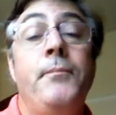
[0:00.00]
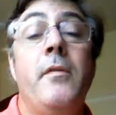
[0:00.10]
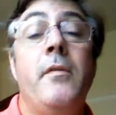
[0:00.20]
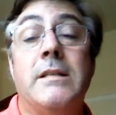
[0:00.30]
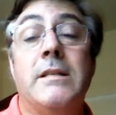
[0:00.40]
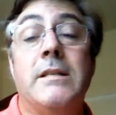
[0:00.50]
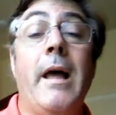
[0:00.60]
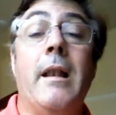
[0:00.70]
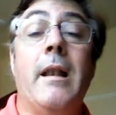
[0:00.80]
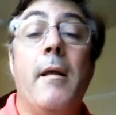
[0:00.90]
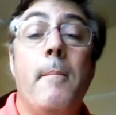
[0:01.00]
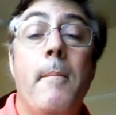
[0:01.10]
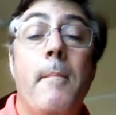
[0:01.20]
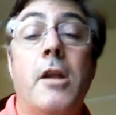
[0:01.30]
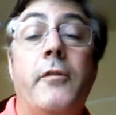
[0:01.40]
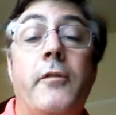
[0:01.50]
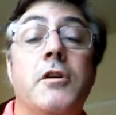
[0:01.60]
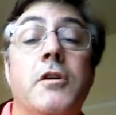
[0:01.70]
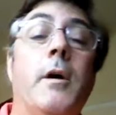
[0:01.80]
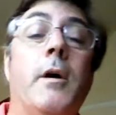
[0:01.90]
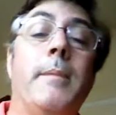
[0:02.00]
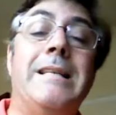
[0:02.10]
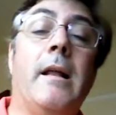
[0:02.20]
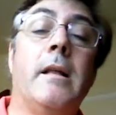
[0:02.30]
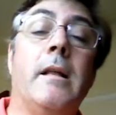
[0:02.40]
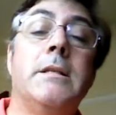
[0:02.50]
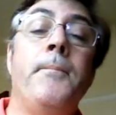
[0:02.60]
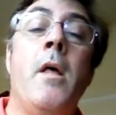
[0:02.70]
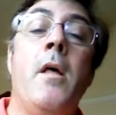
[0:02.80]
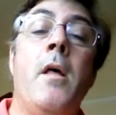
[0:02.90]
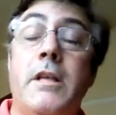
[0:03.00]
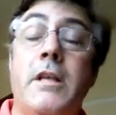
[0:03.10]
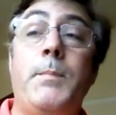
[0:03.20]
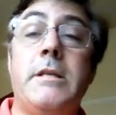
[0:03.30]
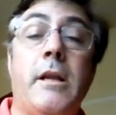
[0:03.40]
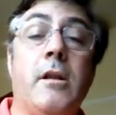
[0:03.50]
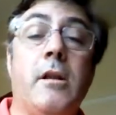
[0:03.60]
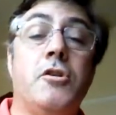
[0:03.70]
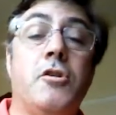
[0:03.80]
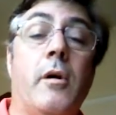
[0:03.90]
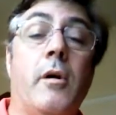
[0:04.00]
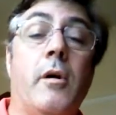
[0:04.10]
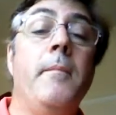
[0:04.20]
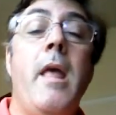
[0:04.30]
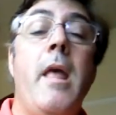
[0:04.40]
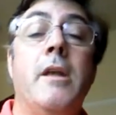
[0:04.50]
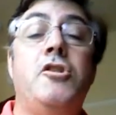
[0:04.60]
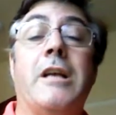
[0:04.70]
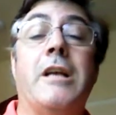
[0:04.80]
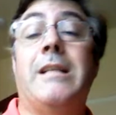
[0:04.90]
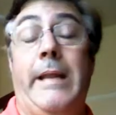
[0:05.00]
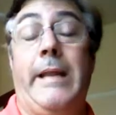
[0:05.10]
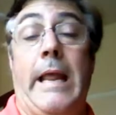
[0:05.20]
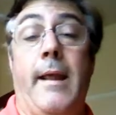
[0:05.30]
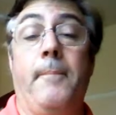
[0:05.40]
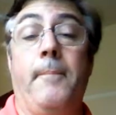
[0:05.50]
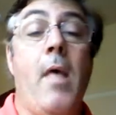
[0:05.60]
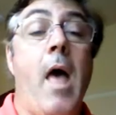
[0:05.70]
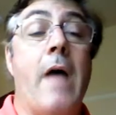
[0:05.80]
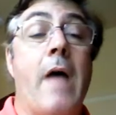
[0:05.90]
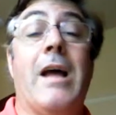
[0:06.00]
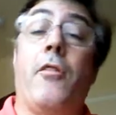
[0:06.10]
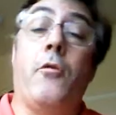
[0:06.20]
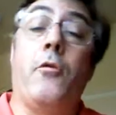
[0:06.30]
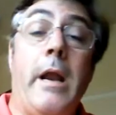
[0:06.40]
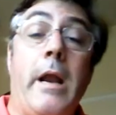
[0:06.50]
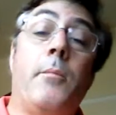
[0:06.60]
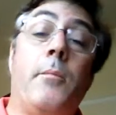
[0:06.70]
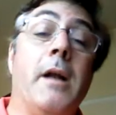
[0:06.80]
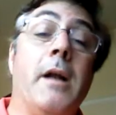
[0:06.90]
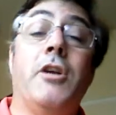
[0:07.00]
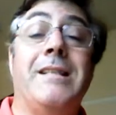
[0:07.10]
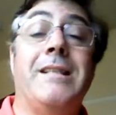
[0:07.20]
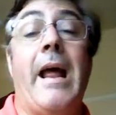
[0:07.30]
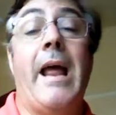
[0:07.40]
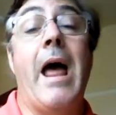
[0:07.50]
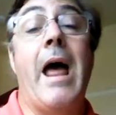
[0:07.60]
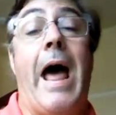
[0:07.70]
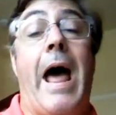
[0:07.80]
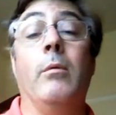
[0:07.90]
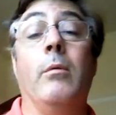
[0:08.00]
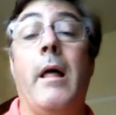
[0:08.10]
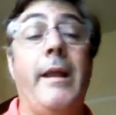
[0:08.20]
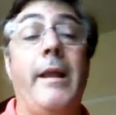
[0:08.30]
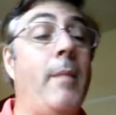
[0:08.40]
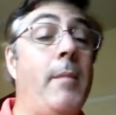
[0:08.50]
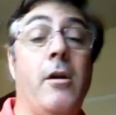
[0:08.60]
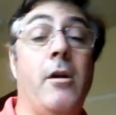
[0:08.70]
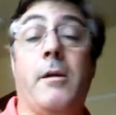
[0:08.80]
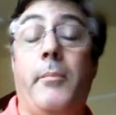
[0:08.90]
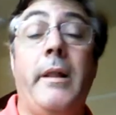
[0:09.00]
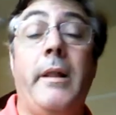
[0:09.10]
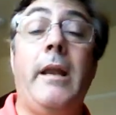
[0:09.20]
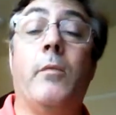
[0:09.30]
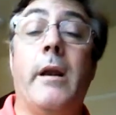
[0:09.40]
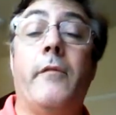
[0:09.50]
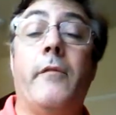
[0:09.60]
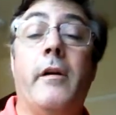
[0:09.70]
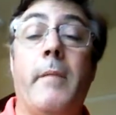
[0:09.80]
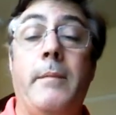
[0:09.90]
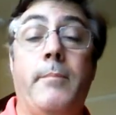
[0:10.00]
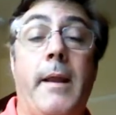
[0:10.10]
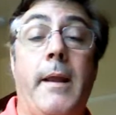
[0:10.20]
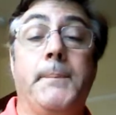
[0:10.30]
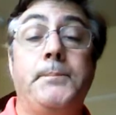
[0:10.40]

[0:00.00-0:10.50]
That's fine. Make it your first book, but tell us this particular story is just the beginning. I've got 3 other projects that I have outlined. Maybe they're complete, whatever it might be.